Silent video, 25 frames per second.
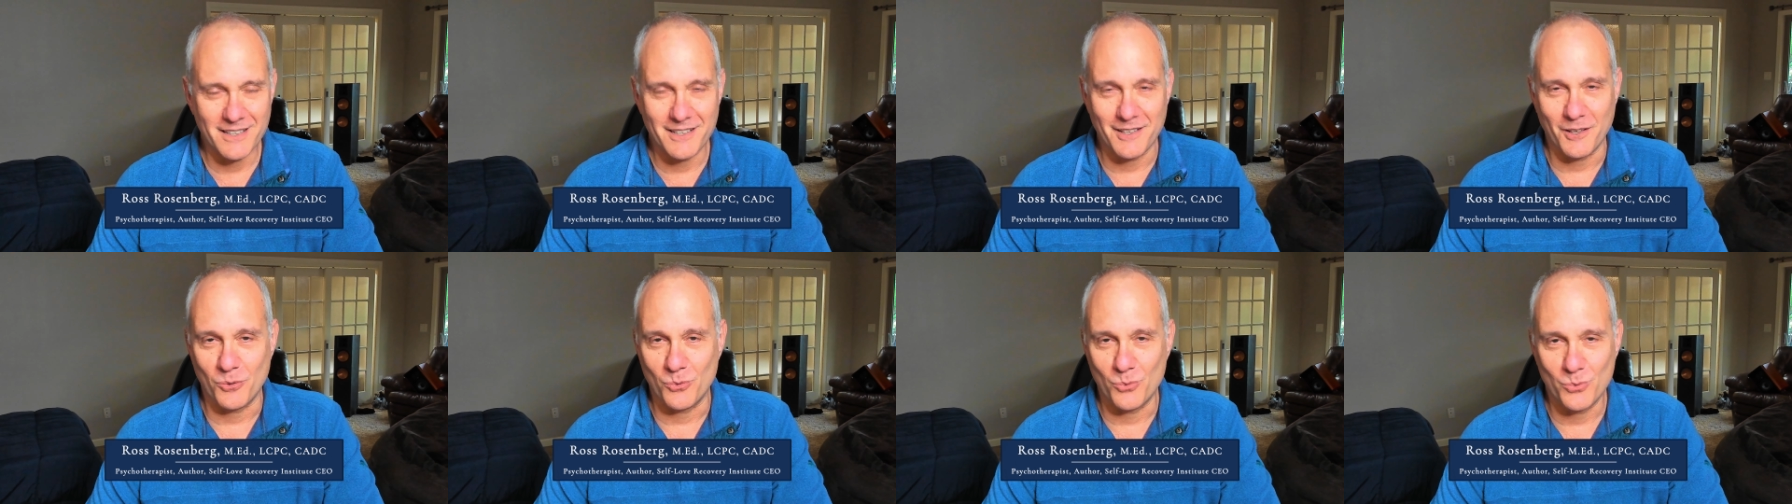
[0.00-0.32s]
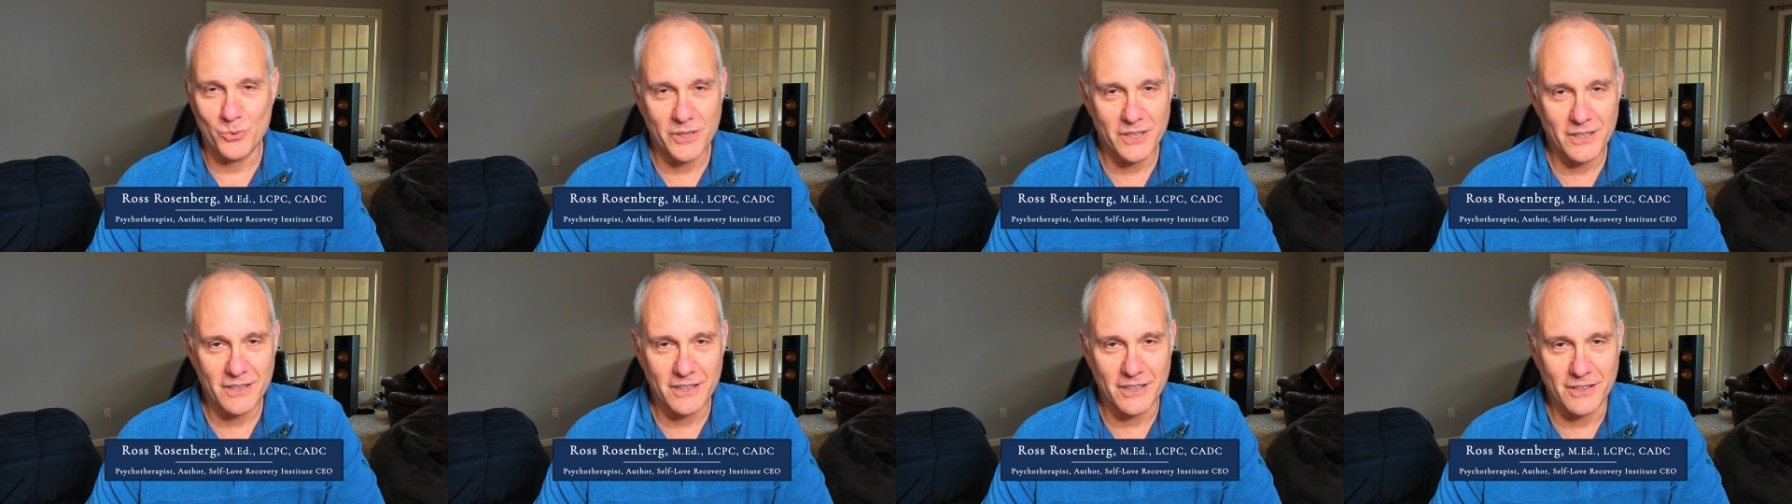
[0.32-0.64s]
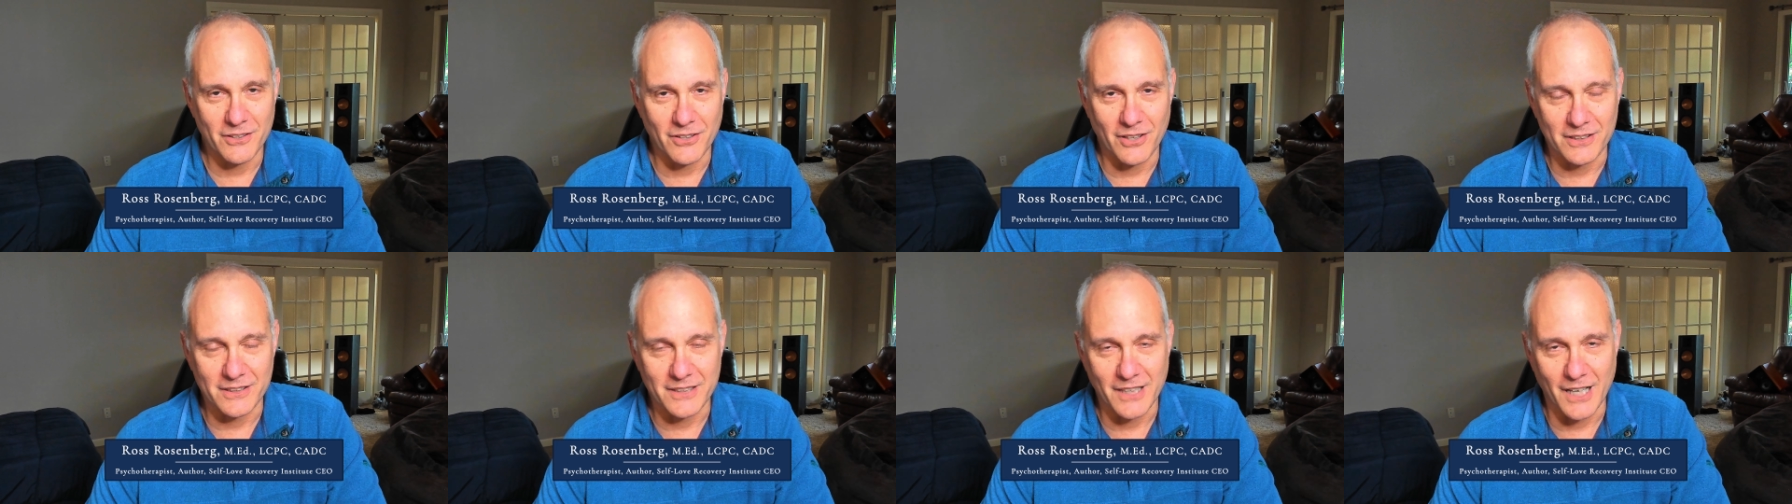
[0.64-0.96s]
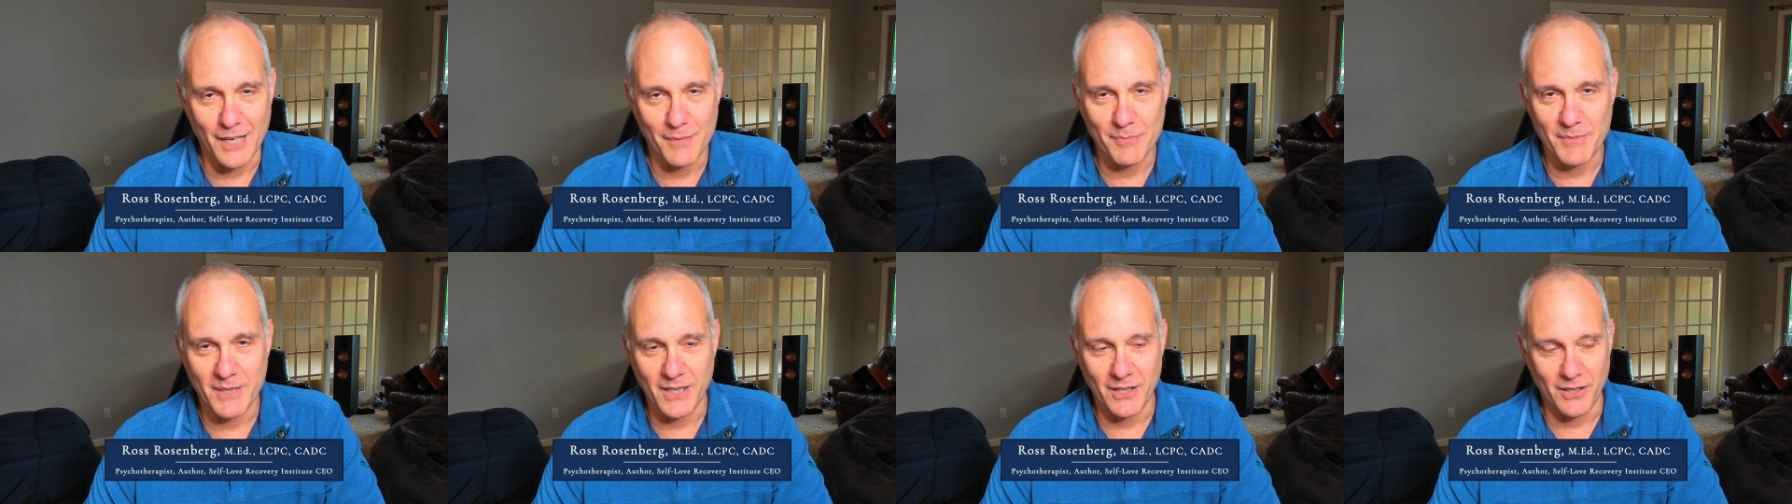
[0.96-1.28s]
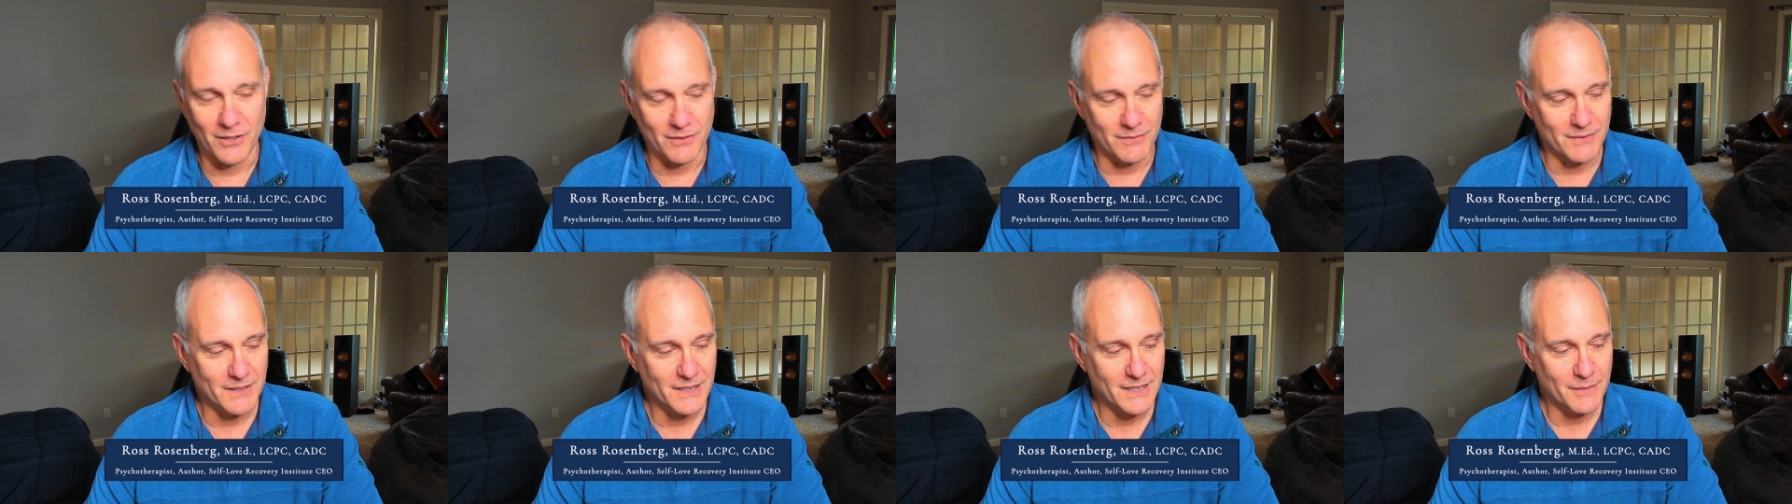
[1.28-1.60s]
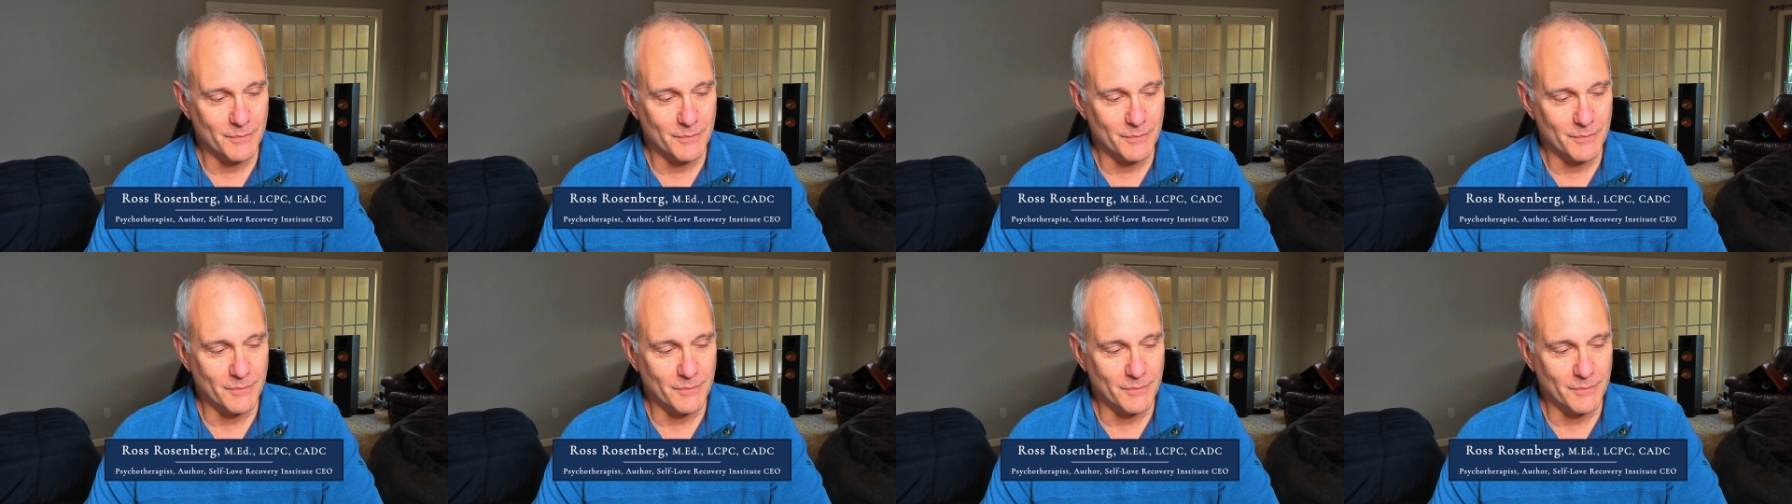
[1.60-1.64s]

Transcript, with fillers: a really long time ago,